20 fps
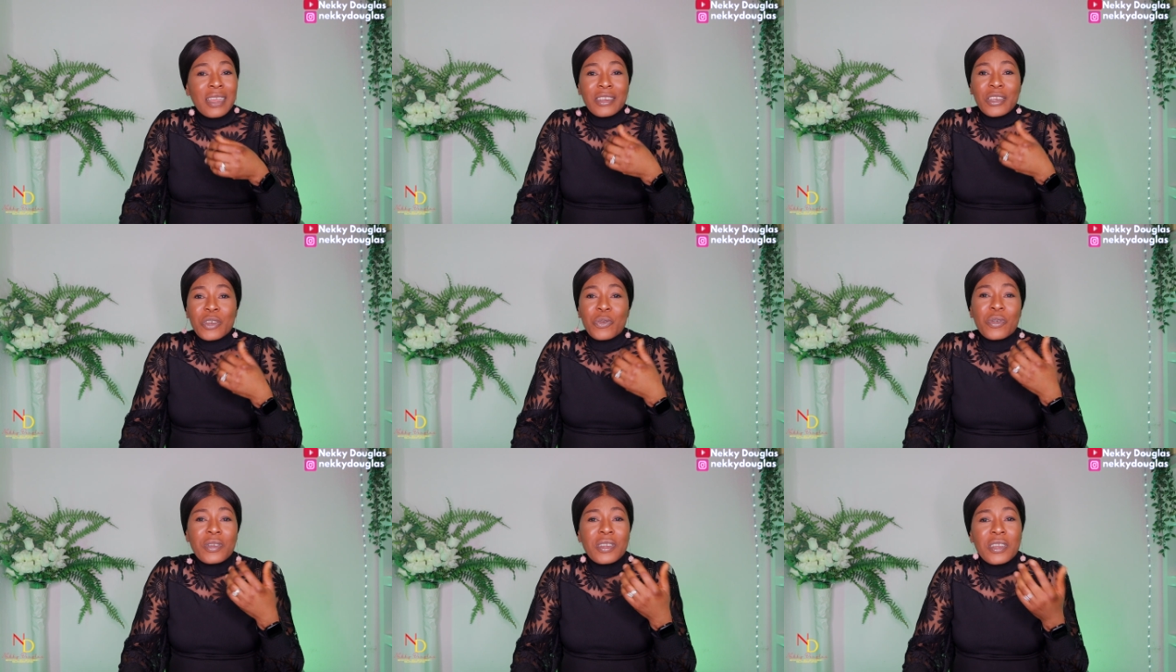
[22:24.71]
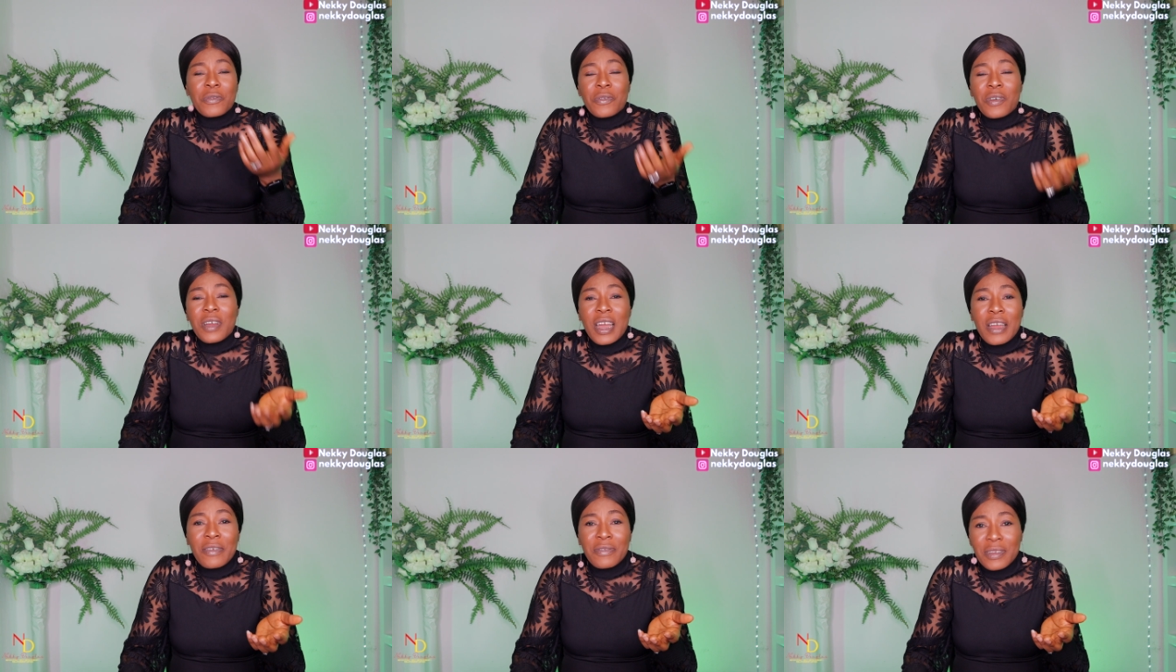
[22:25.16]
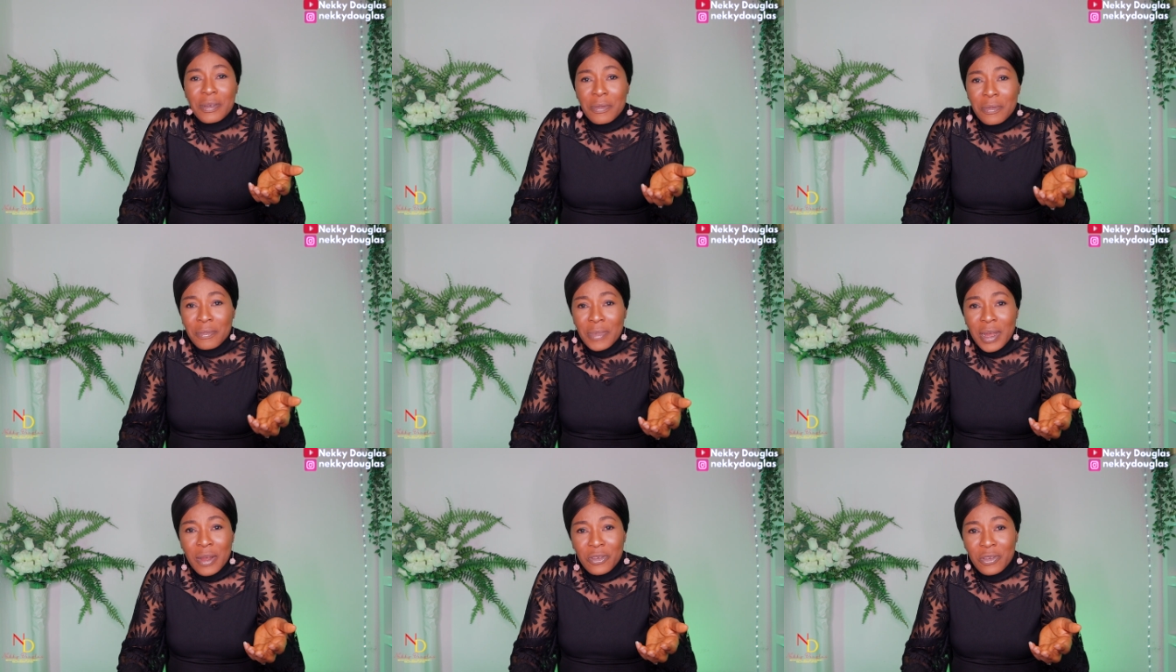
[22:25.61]
she won't even have the
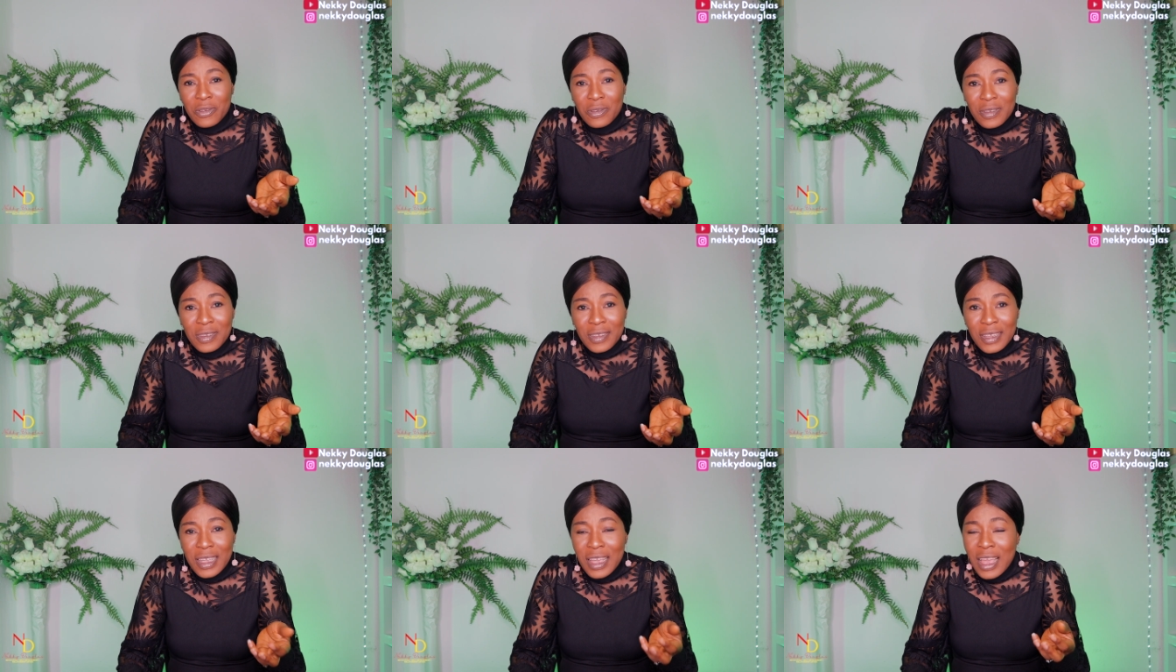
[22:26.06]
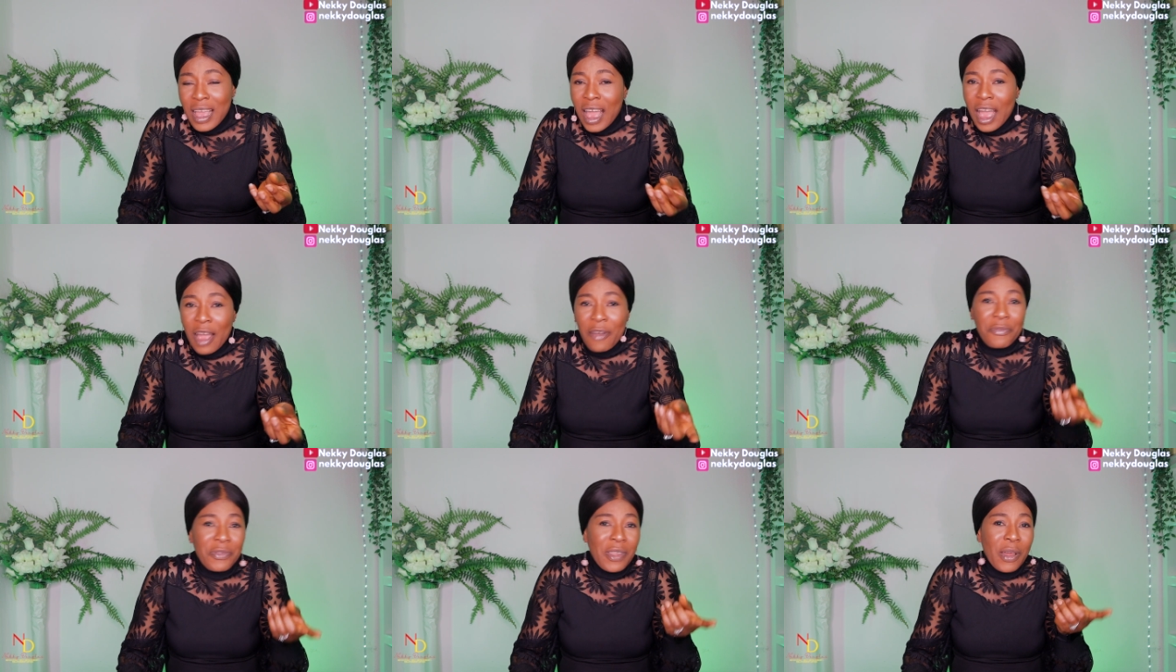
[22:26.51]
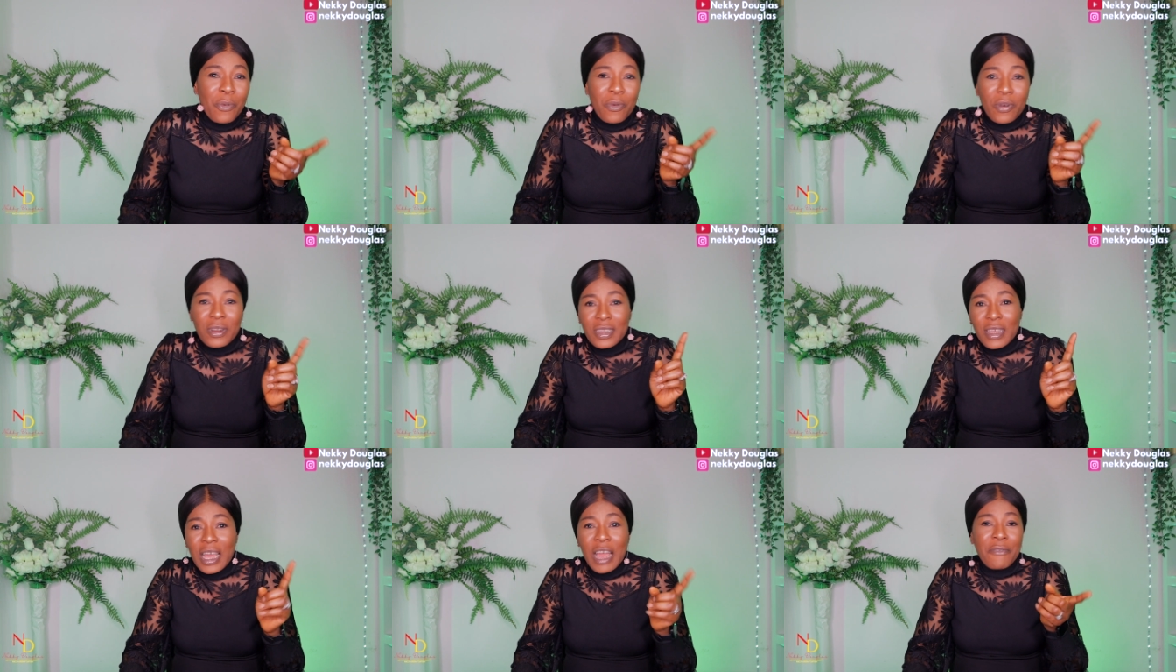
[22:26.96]
mouth to say, after
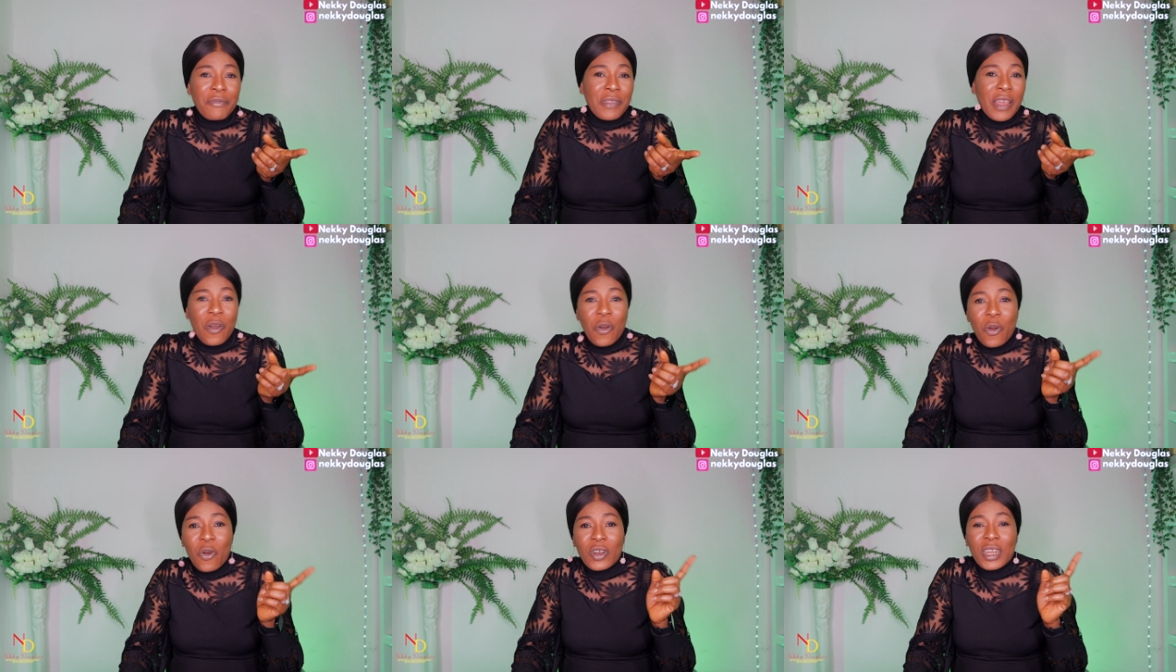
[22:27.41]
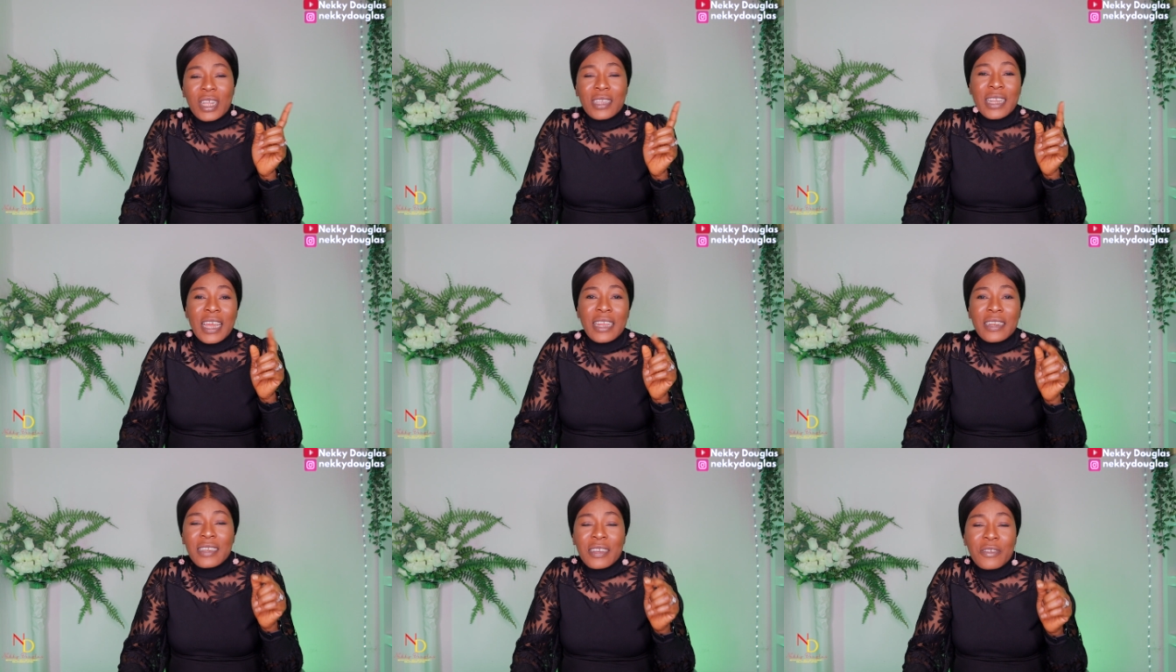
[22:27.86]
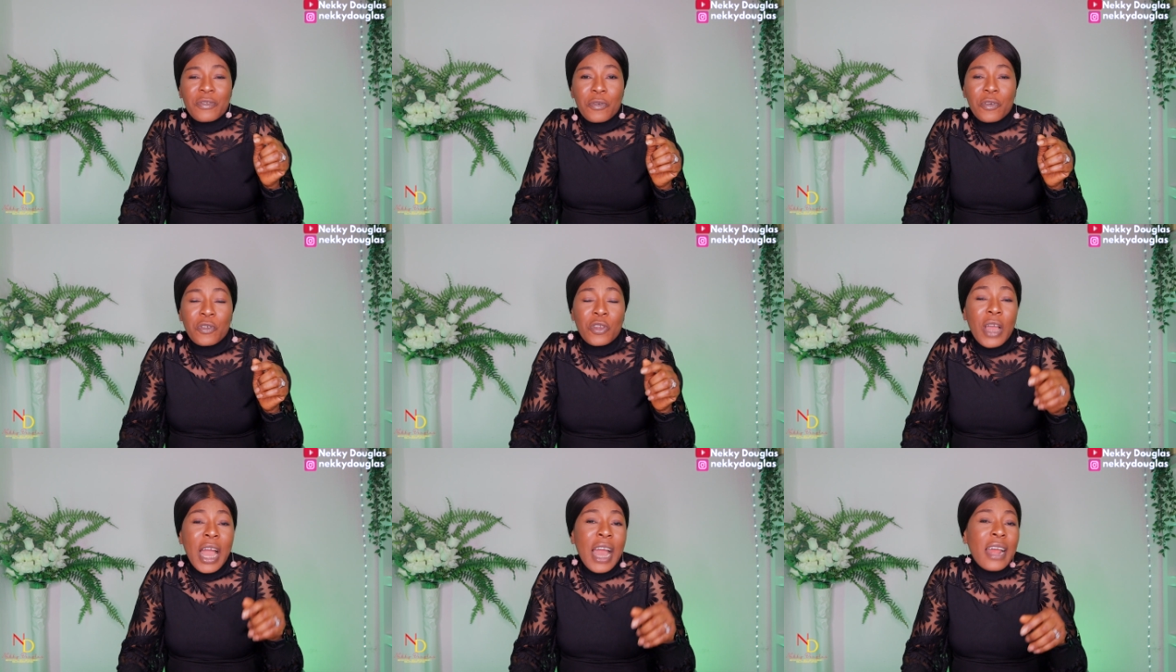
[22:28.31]
what, after all that I did
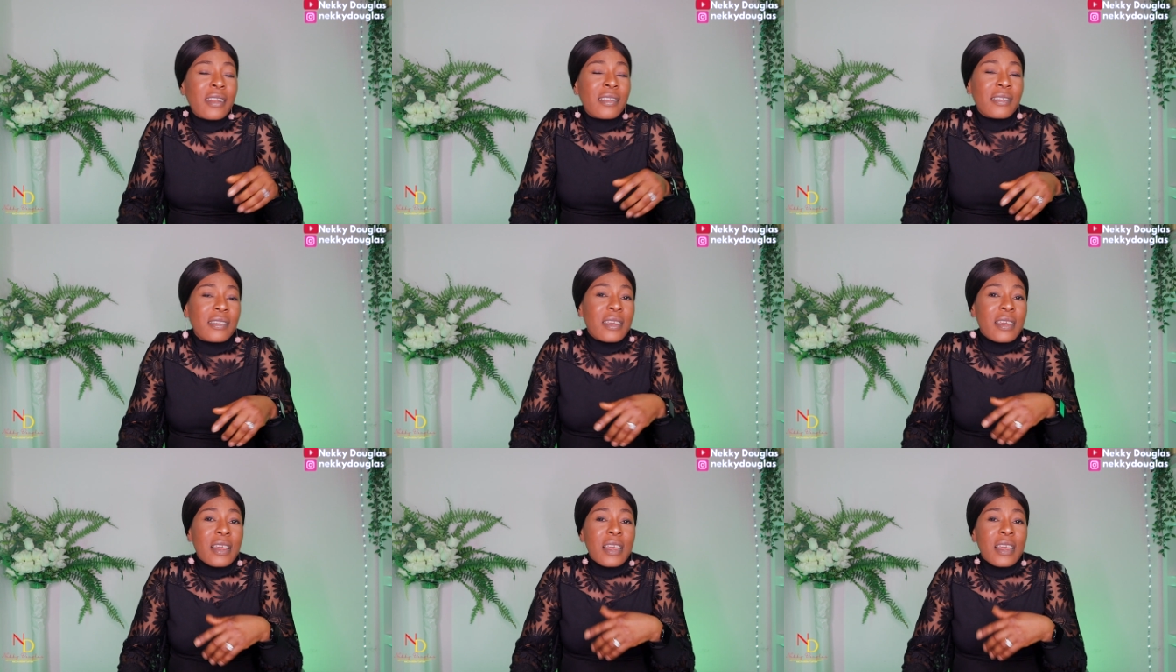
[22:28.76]
for you. And